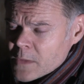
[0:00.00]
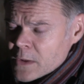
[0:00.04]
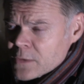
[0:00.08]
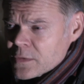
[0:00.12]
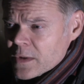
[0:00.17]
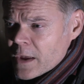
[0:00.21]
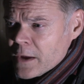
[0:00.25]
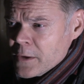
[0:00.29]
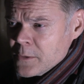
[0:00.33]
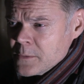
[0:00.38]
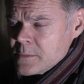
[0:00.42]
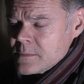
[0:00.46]

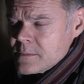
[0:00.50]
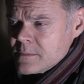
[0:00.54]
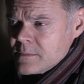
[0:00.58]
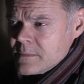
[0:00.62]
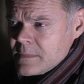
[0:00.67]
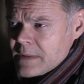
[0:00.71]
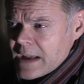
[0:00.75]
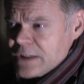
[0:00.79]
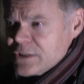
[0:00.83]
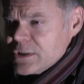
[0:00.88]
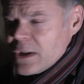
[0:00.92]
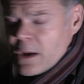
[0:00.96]
So
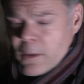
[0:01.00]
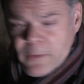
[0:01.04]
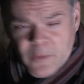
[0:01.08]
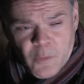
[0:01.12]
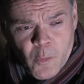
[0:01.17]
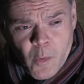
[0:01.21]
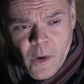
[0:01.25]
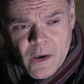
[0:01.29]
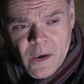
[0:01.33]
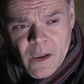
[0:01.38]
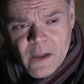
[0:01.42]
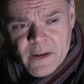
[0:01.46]
actually I was
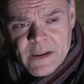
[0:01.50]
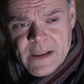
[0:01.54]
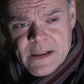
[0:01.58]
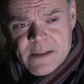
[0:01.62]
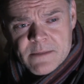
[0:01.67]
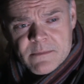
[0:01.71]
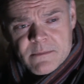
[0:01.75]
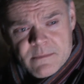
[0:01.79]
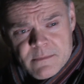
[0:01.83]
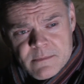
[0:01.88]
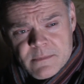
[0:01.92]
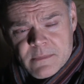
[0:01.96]
quite lucky
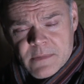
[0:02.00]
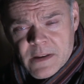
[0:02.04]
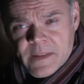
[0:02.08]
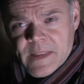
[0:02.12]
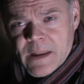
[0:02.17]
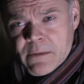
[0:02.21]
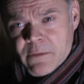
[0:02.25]
in